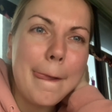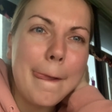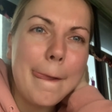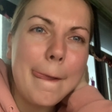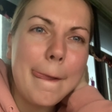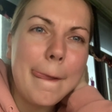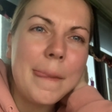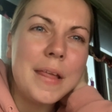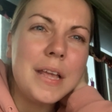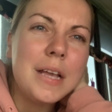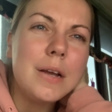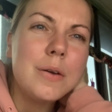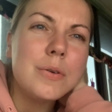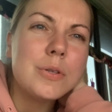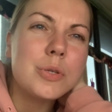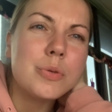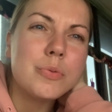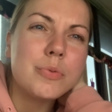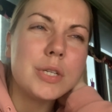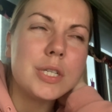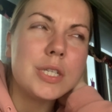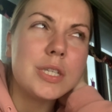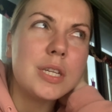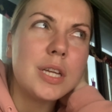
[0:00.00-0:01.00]
I think I was
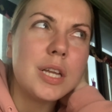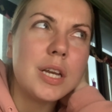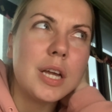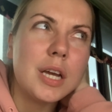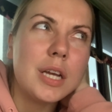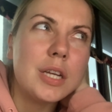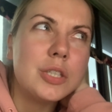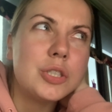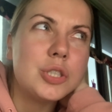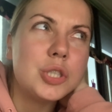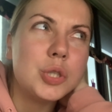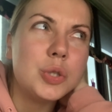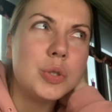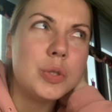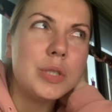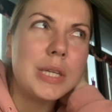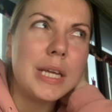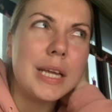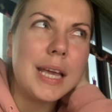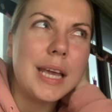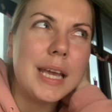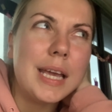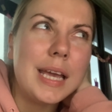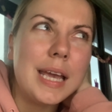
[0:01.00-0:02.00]
originally like
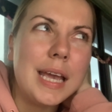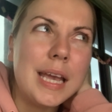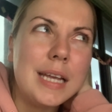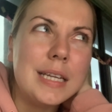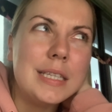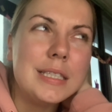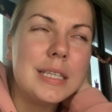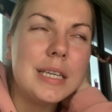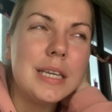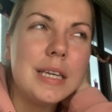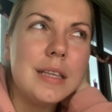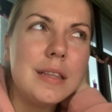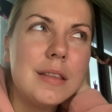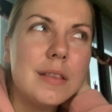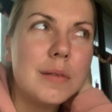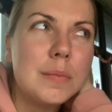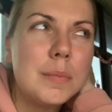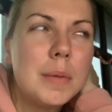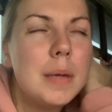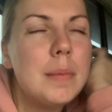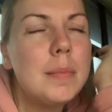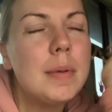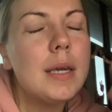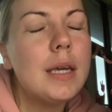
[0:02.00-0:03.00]
June 18th
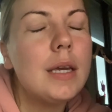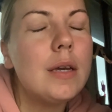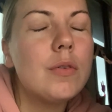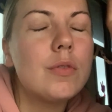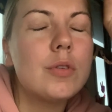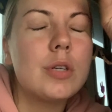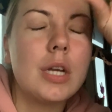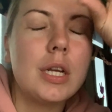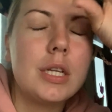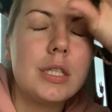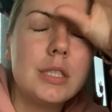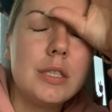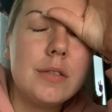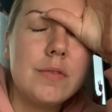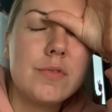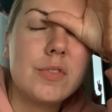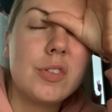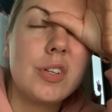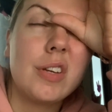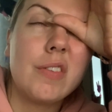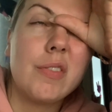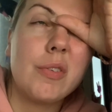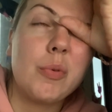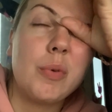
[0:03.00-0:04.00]
maybe or 19th
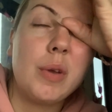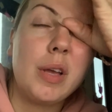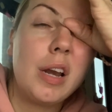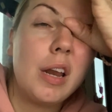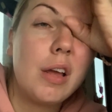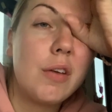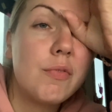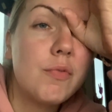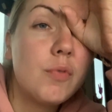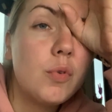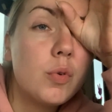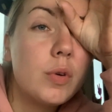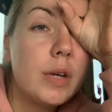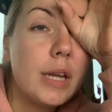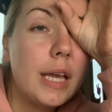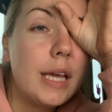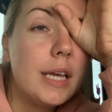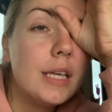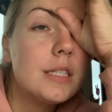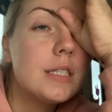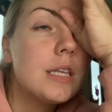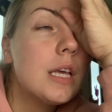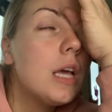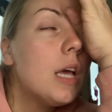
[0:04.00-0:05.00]
not in a week like four
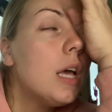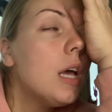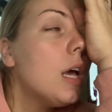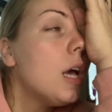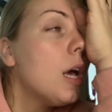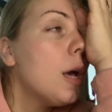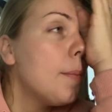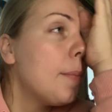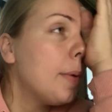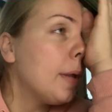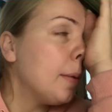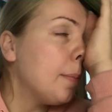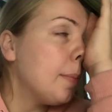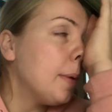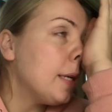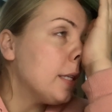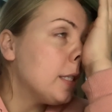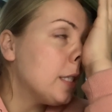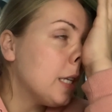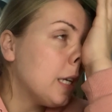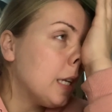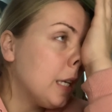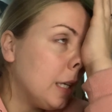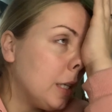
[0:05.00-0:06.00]
days but it
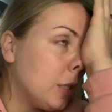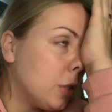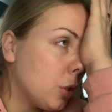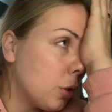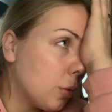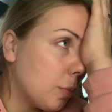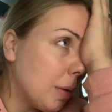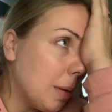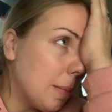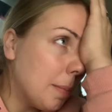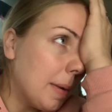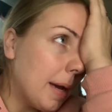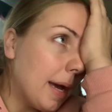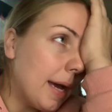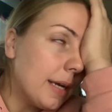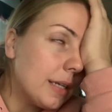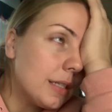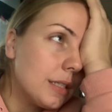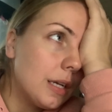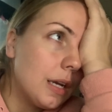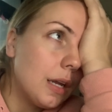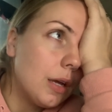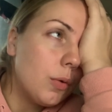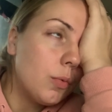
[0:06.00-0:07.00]
basically took me back
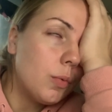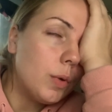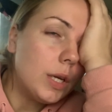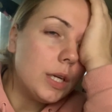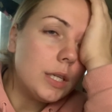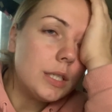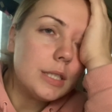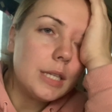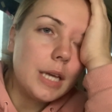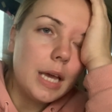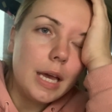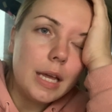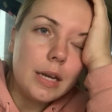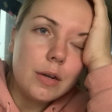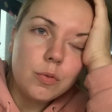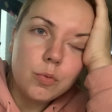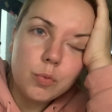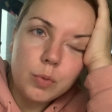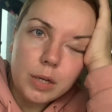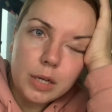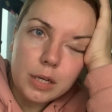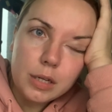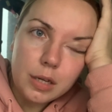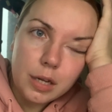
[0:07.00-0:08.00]
to like week 10
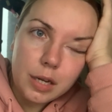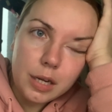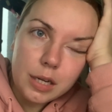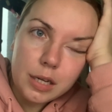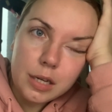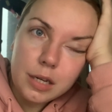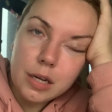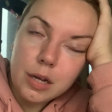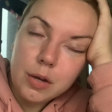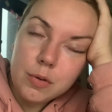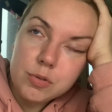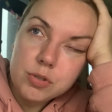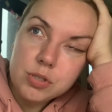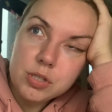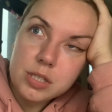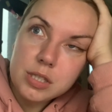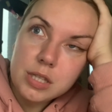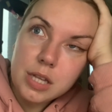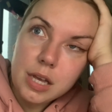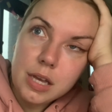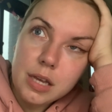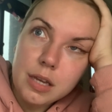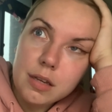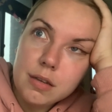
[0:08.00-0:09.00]
week 9 and I was just
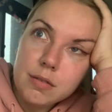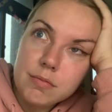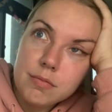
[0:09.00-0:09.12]
like